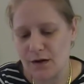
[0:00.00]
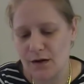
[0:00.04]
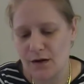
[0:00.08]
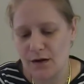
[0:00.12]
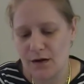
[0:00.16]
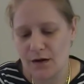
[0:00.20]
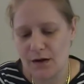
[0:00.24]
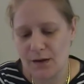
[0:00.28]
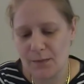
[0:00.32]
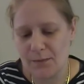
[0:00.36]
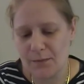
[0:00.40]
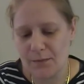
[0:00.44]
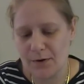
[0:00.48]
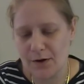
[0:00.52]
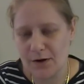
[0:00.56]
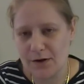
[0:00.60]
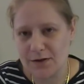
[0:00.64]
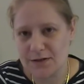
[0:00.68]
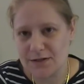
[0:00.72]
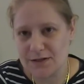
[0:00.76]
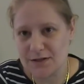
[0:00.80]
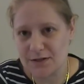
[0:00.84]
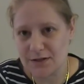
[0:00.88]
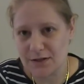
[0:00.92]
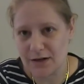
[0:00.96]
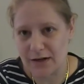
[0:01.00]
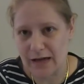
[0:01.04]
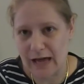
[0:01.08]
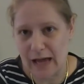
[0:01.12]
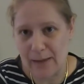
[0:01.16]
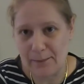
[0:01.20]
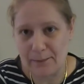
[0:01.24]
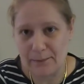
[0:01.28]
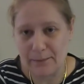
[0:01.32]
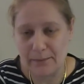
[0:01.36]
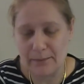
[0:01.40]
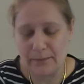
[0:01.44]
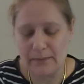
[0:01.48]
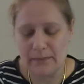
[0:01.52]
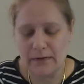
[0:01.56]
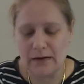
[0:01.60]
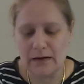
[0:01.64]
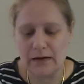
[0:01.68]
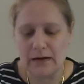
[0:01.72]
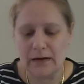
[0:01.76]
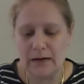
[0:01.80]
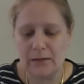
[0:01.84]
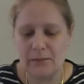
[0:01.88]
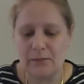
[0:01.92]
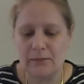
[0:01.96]
Lots is gonna happen.
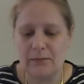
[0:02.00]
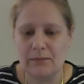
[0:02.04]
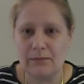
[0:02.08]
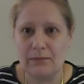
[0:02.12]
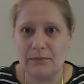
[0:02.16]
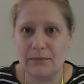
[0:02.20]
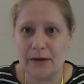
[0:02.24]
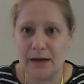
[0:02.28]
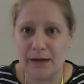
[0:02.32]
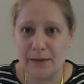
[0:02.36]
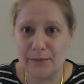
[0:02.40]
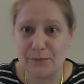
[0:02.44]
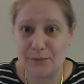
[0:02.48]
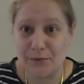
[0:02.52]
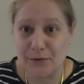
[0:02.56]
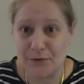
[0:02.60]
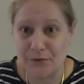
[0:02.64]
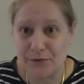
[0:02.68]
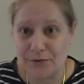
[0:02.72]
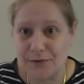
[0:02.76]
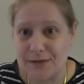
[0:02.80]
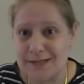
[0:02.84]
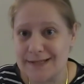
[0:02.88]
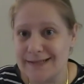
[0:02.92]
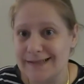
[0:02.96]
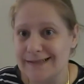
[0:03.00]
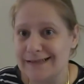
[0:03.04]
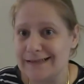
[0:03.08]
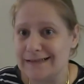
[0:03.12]
I'm progressing.